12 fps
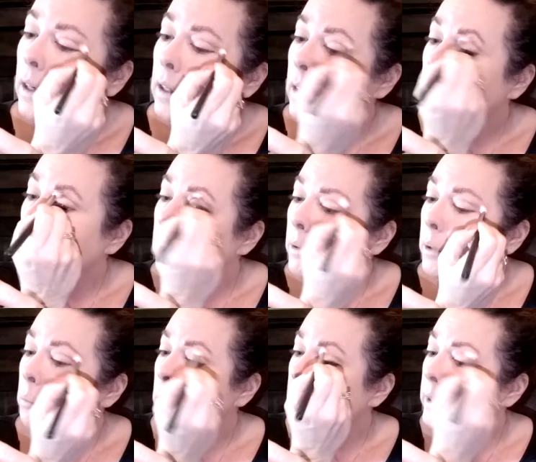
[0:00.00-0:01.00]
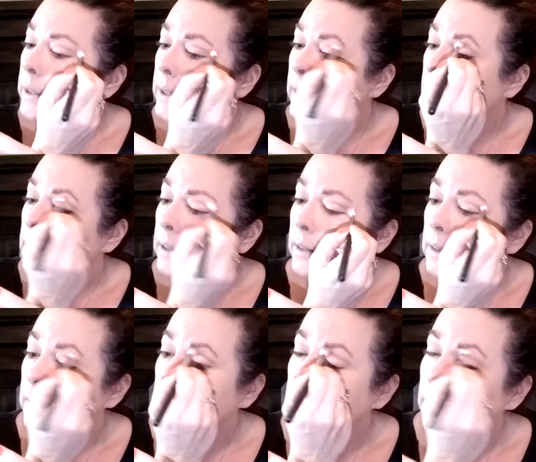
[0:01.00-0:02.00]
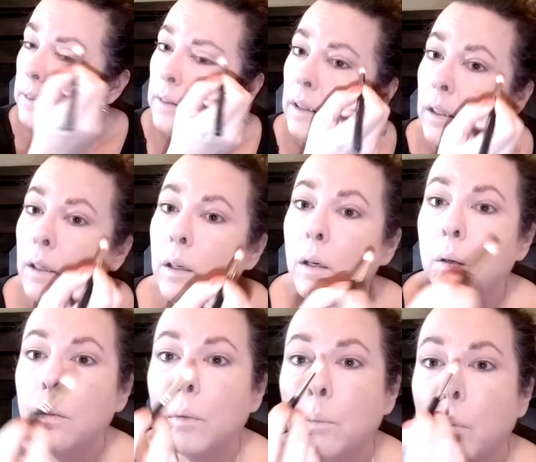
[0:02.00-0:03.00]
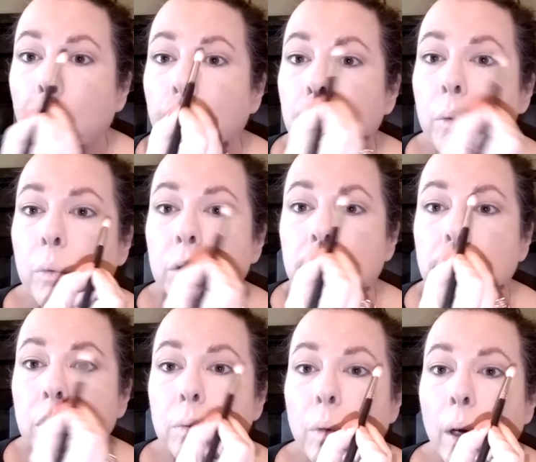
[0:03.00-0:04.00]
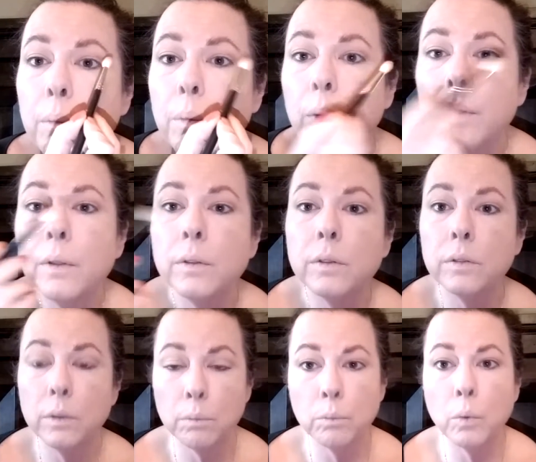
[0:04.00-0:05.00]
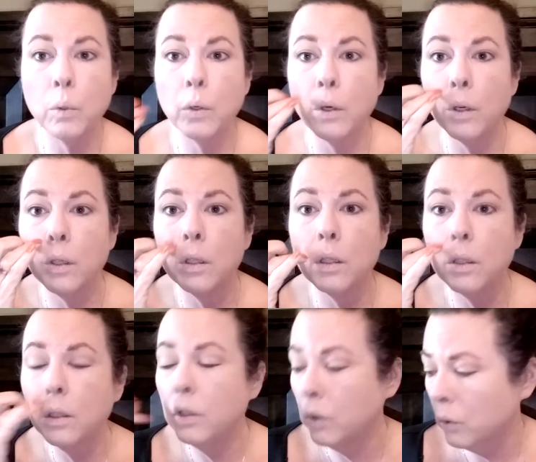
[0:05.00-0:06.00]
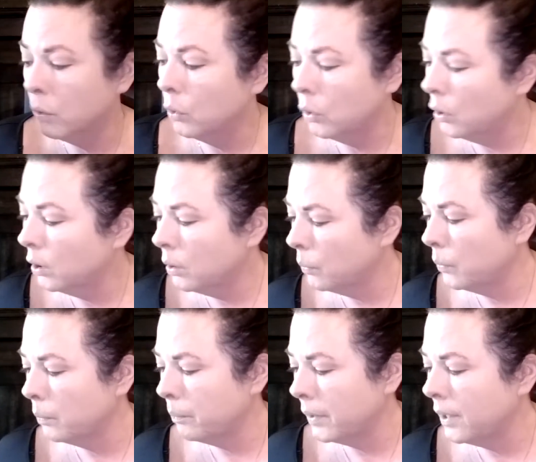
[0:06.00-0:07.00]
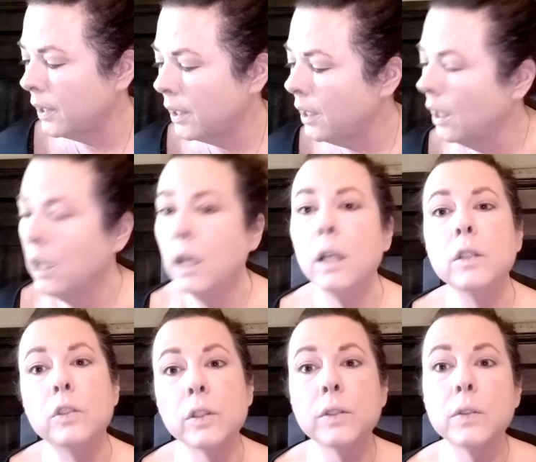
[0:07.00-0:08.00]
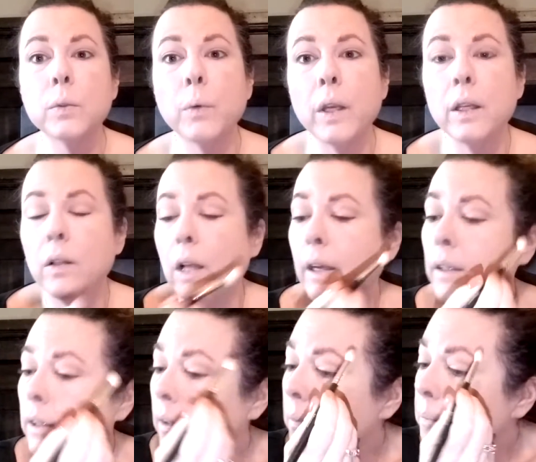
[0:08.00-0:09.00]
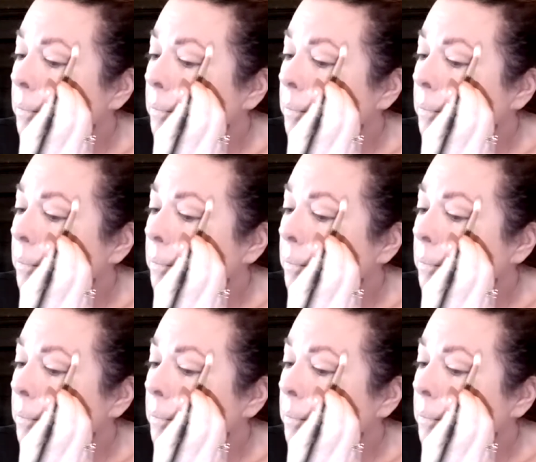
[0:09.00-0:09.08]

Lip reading: keeping it blended. The more you windshield wiper, the more your look will be just the way you like it.